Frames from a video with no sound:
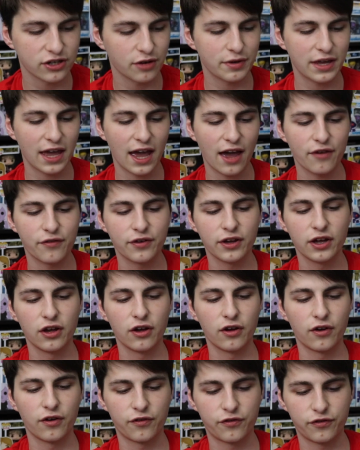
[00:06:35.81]
that we have
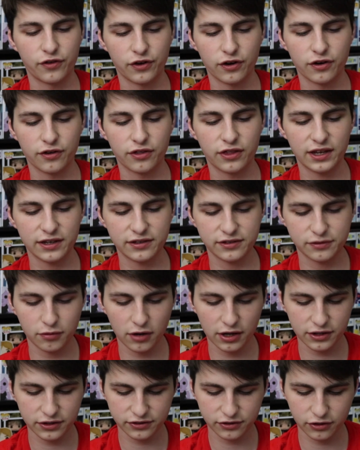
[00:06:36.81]
for this
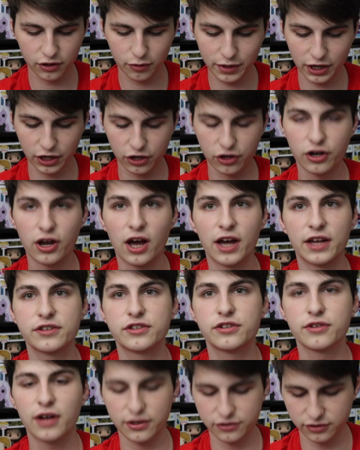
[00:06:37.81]
one. So it'll be a good
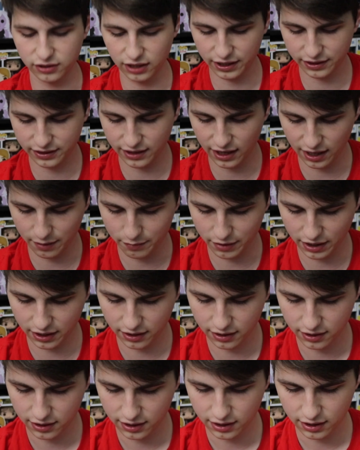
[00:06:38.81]
hunt. You guys will like that, I bet.
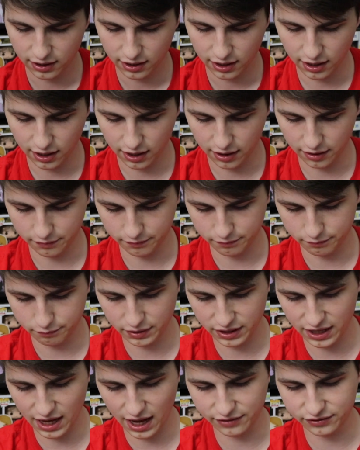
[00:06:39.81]
Um,
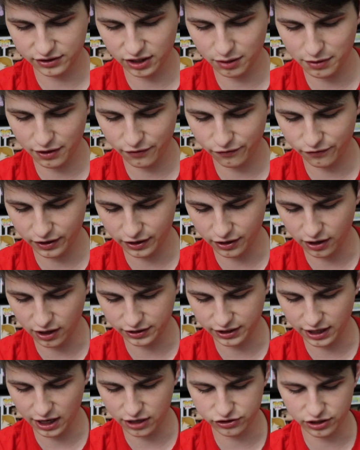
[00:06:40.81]
but yeah, it's gonna be a fun
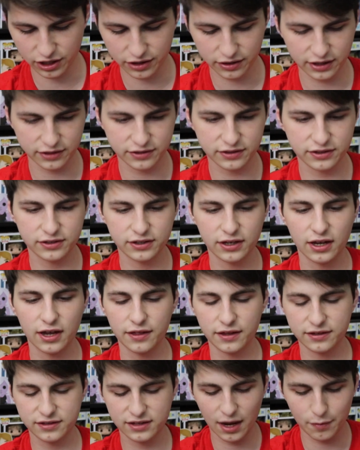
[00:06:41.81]
hot cash hunt this
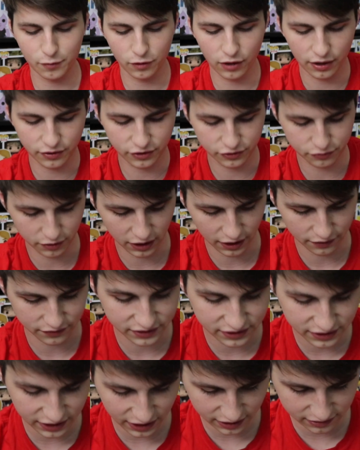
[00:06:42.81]
this time around because we're gonna have
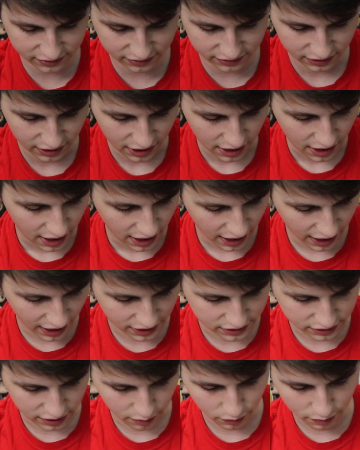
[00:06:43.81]
six,
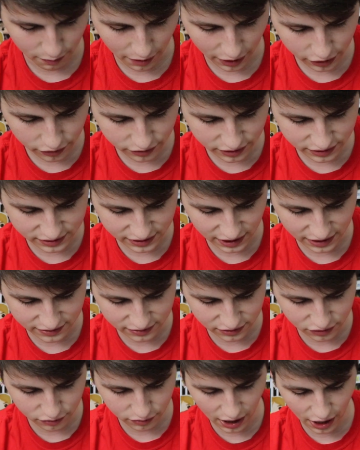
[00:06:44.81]
and um, we might go to the
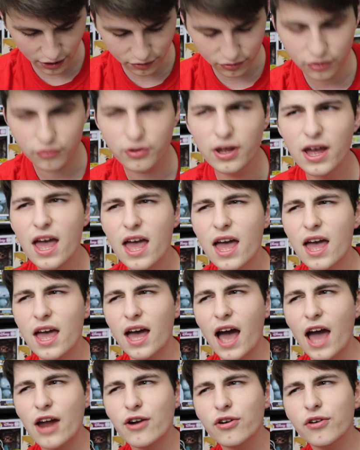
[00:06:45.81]
states and do it. I don't know.
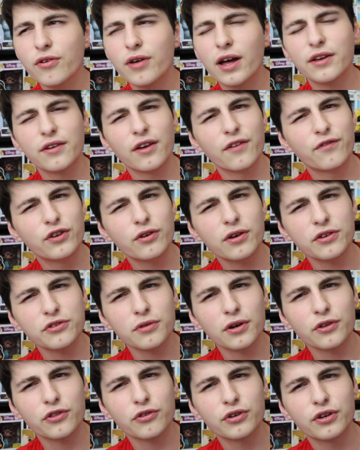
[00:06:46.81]
I don't know, if you guys
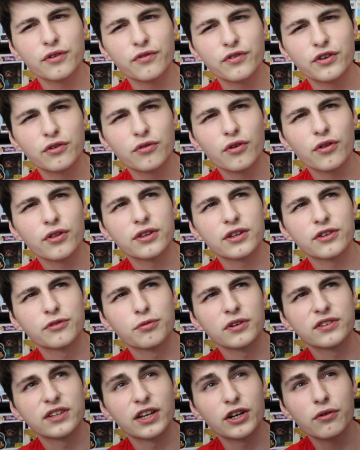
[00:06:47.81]
are out there and if you know that this
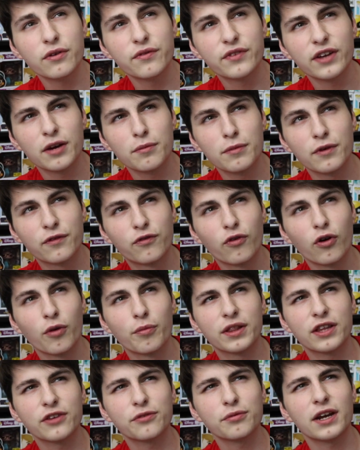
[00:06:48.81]
works, I know we've done it before,
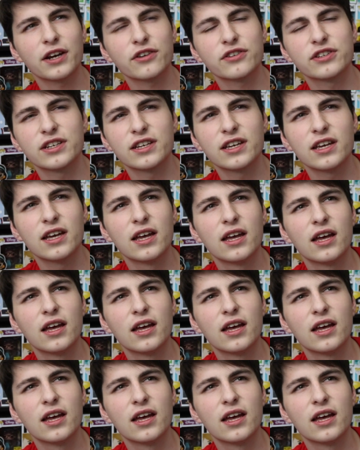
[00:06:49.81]
but this one actually,